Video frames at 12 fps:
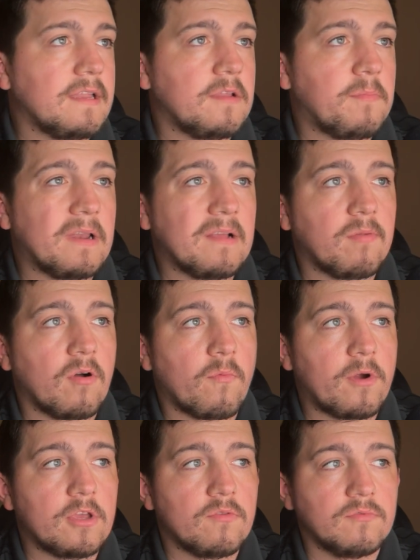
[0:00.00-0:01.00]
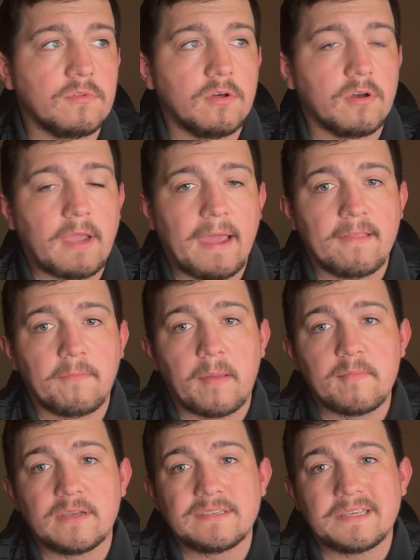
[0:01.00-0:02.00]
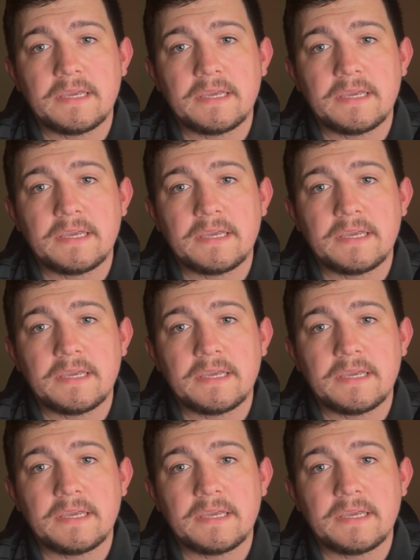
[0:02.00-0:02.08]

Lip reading: and depending upon where you look, Alabama is